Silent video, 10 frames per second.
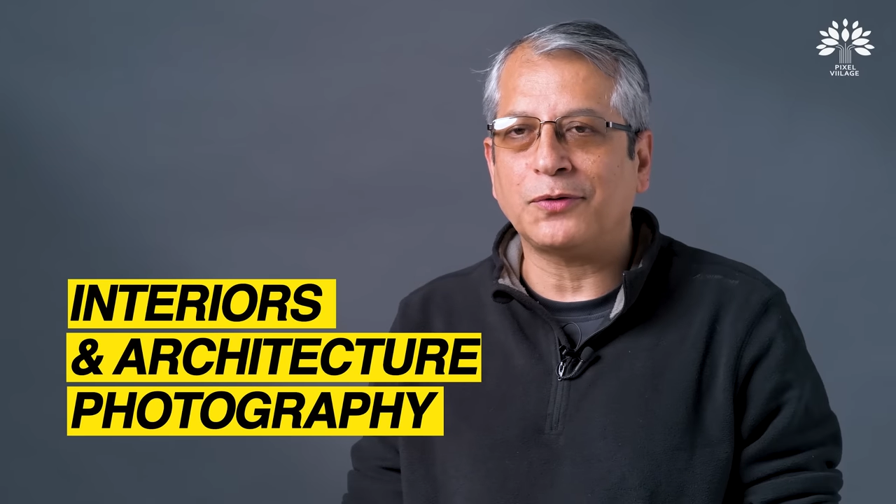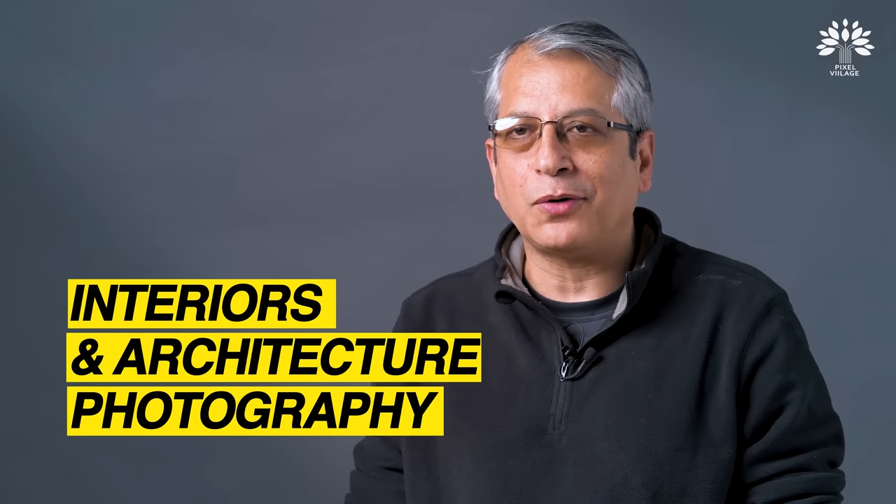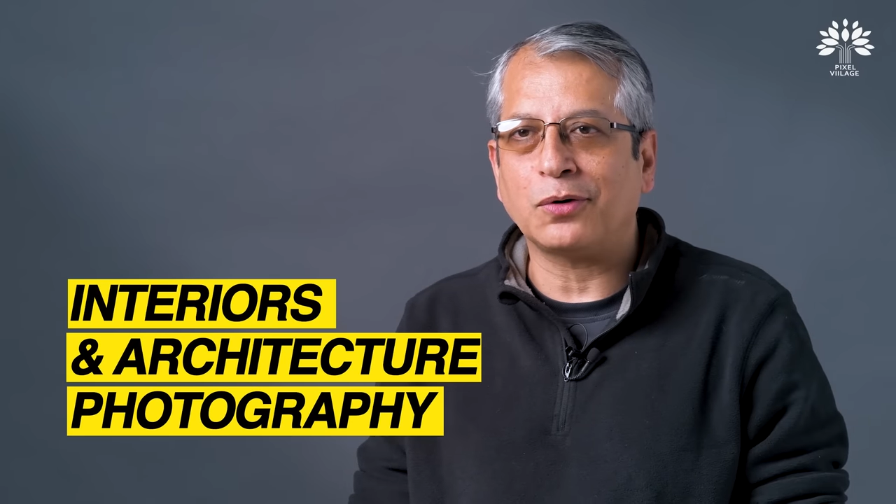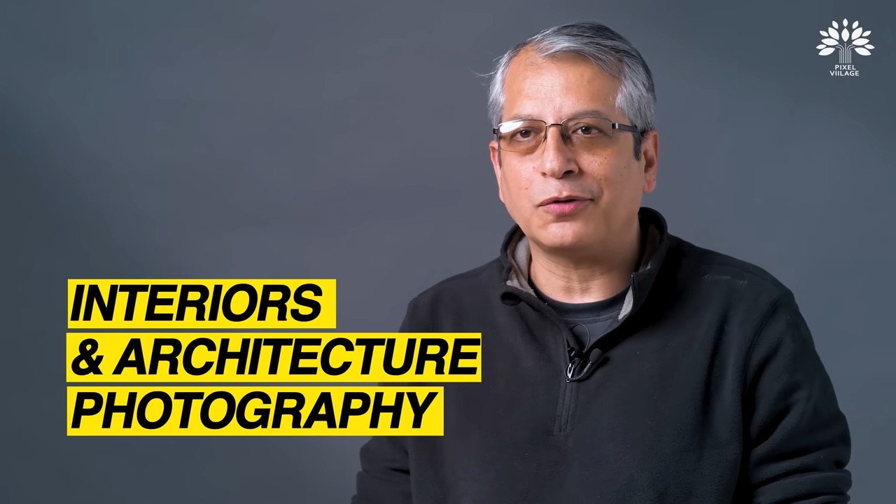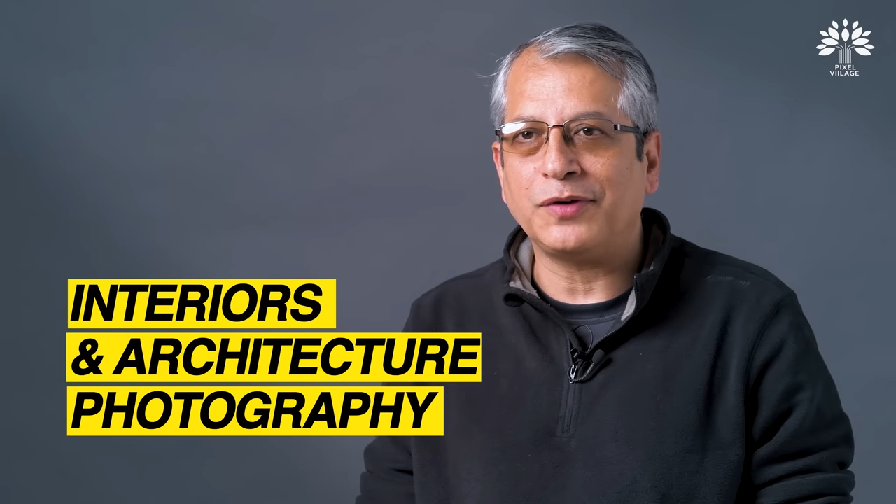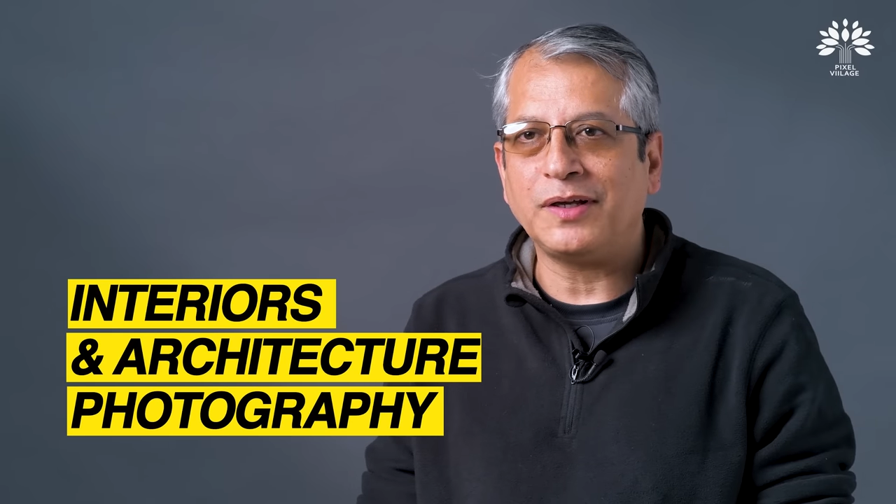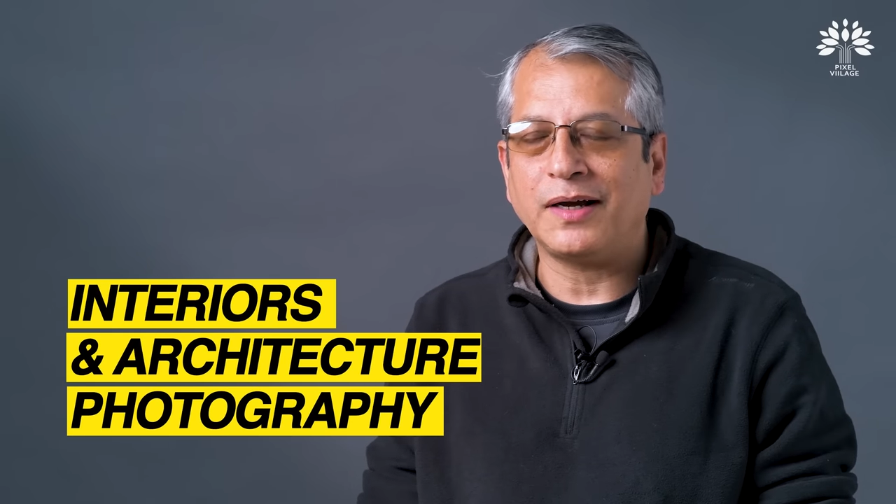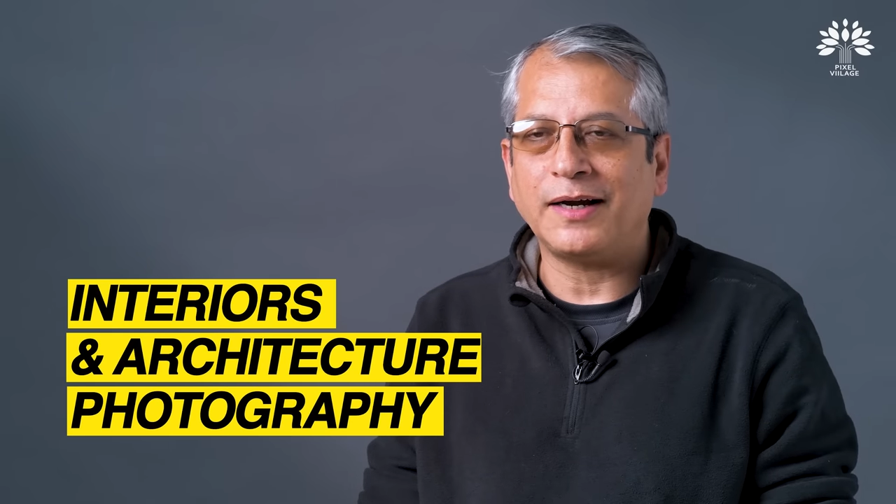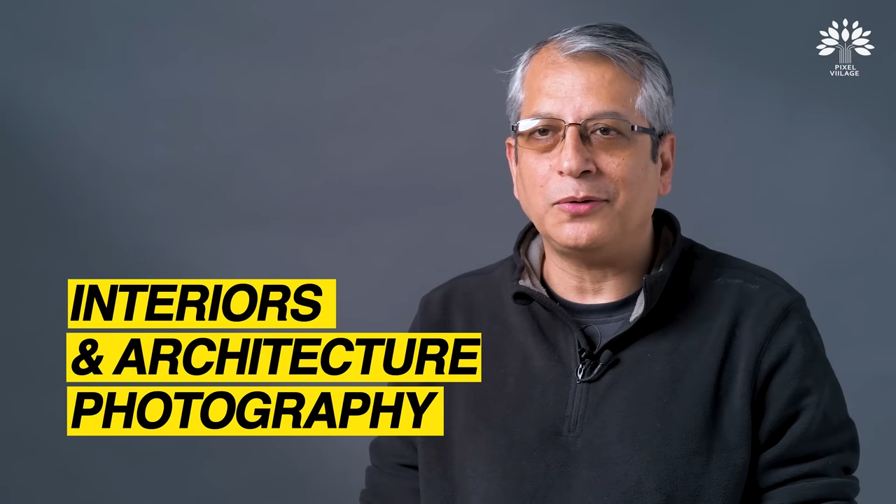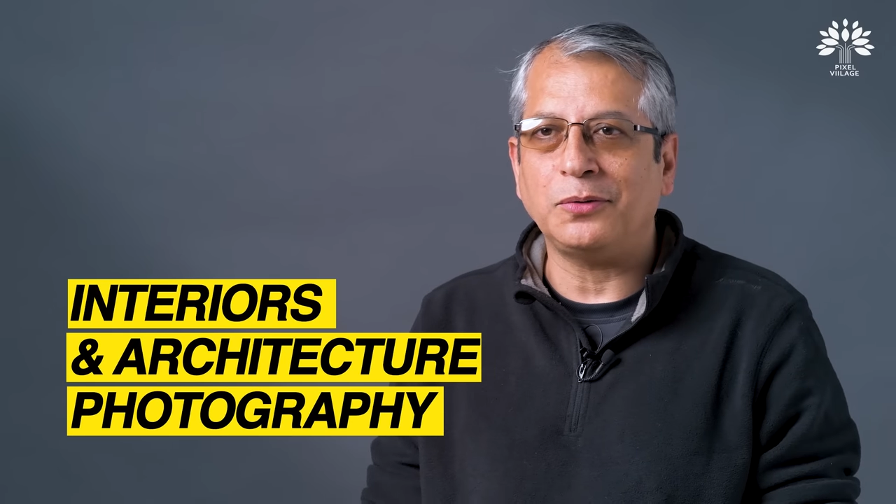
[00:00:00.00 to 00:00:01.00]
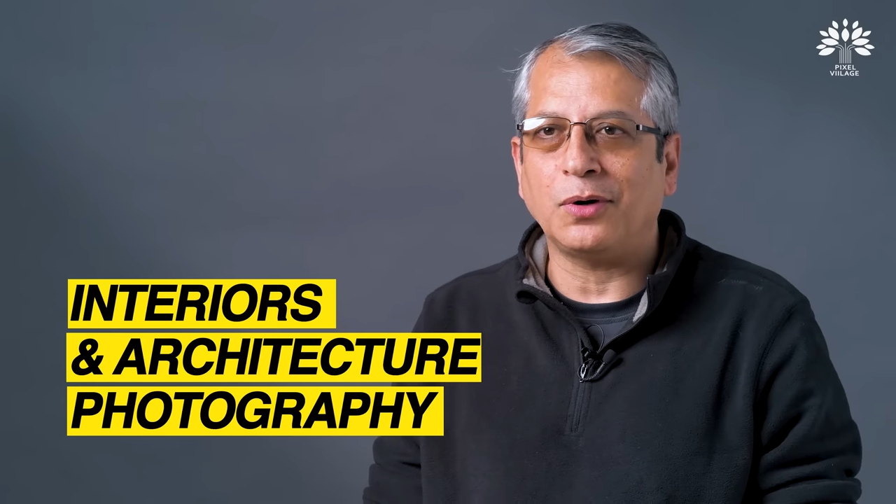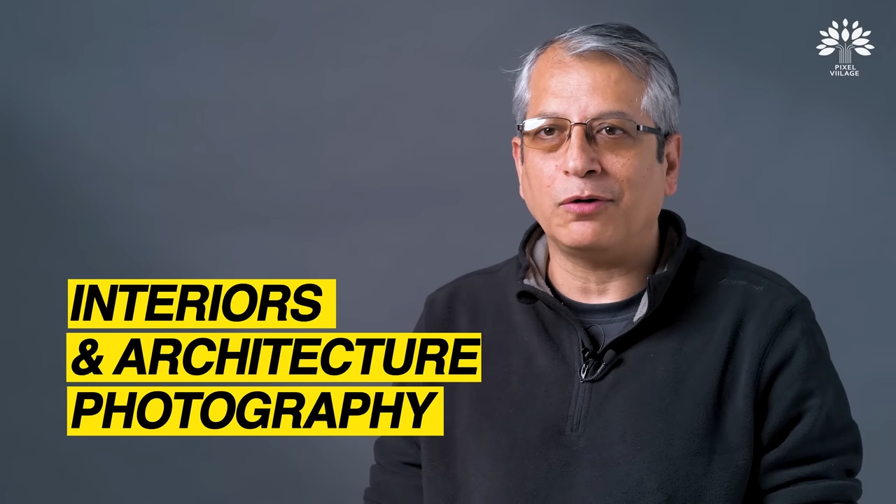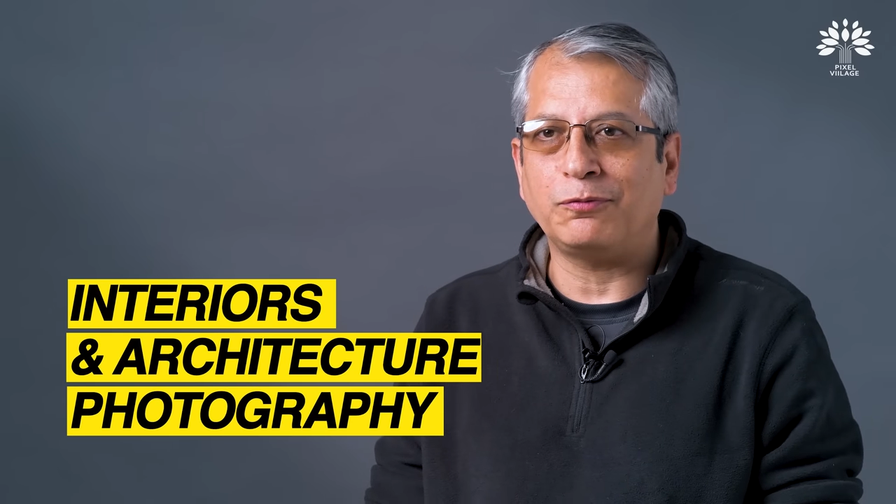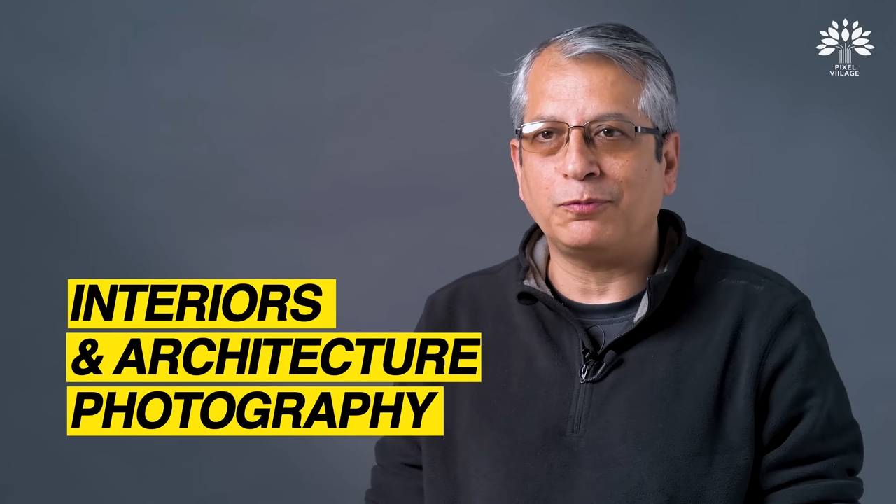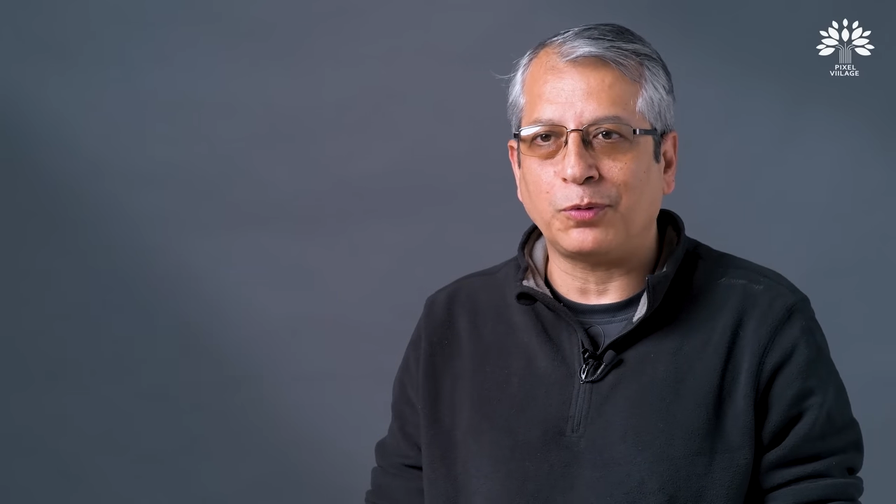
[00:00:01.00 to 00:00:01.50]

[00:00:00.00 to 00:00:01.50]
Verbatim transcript: photography. I do a lot of